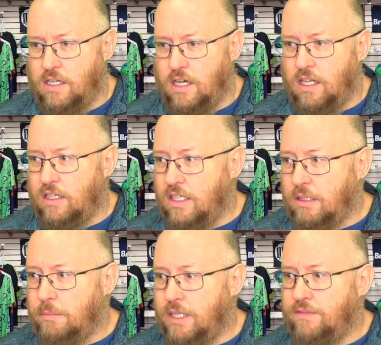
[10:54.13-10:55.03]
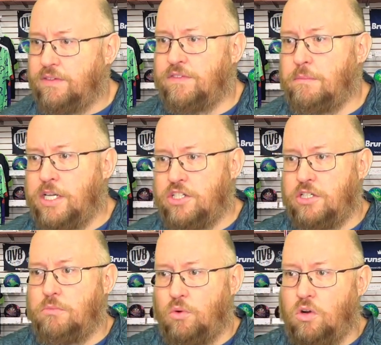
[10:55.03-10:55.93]
a little bit of
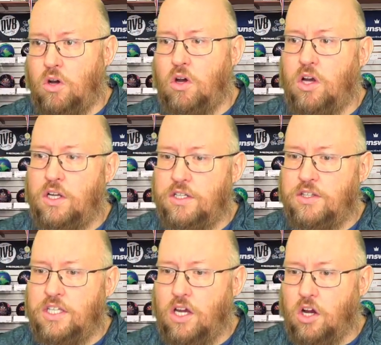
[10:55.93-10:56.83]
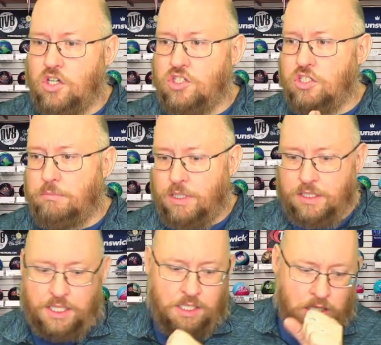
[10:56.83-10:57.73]
information more on the Arsenal
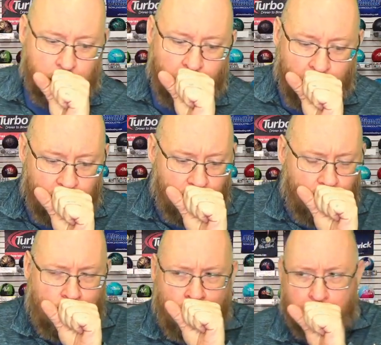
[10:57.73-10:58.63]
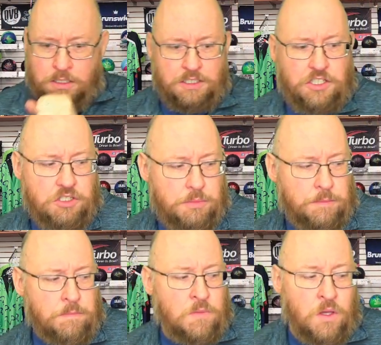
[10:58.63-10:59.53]
building. Excuse me.
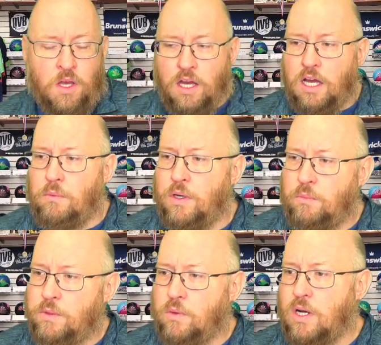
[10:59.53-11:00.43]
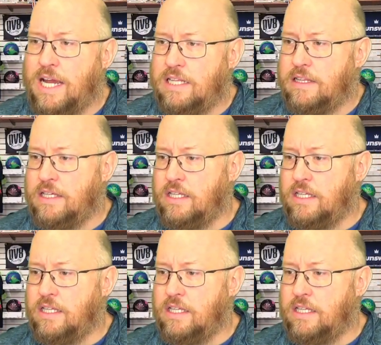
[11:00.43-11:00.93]
When we were at the